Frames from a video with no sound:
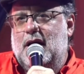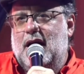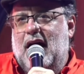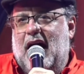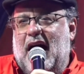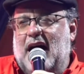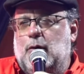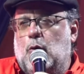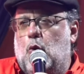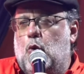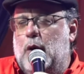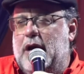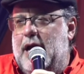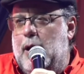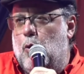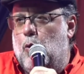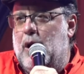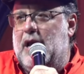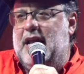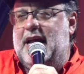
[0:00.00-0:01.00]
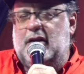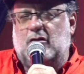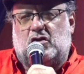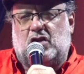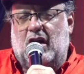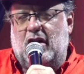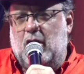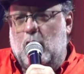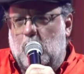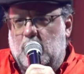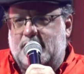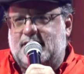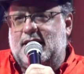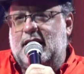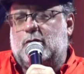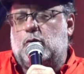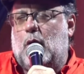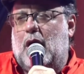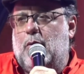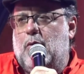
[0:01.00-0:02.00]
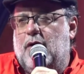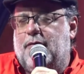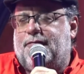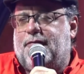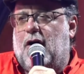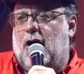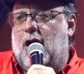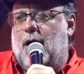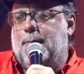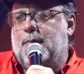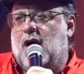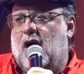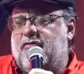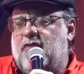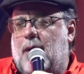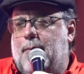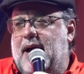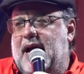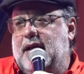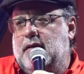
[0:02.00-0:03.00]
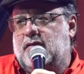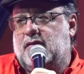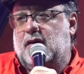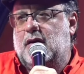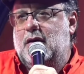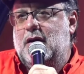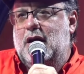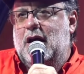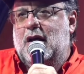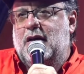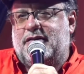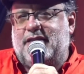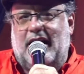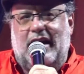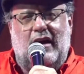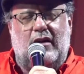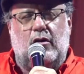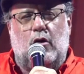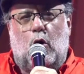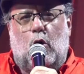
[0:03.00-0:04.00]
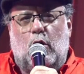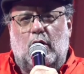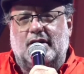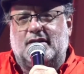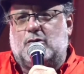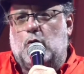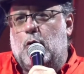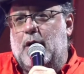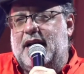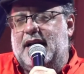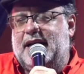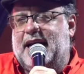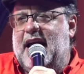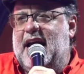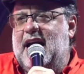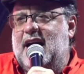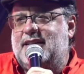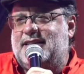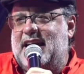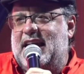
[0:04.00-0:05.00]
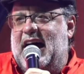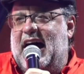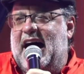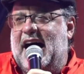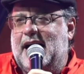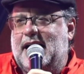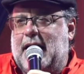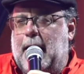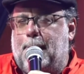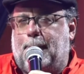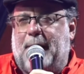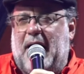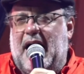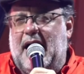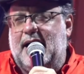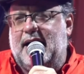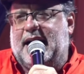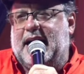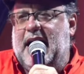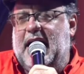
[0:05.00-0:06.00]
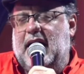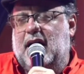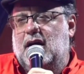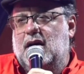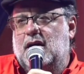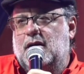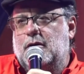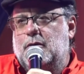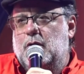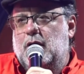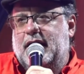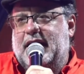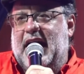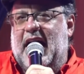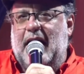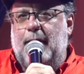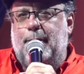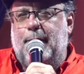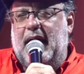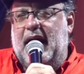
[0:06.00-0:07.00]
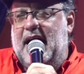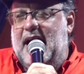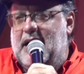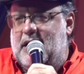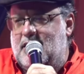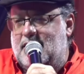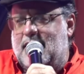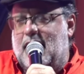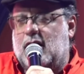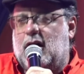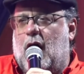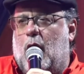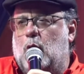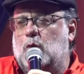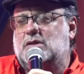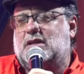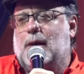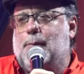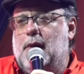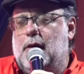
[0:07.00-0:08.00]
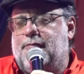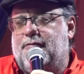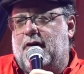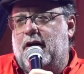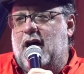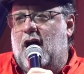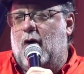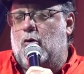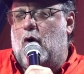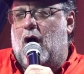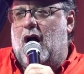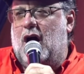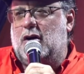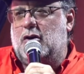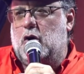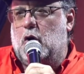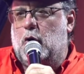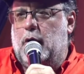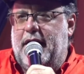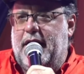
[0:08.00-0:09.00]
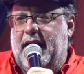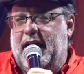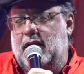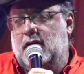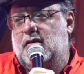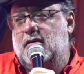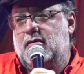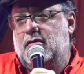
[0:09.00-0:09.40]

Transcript: And we will introduce it when we form government, so that those who engage in hanky-panky can be held accountable for their wrongdoing,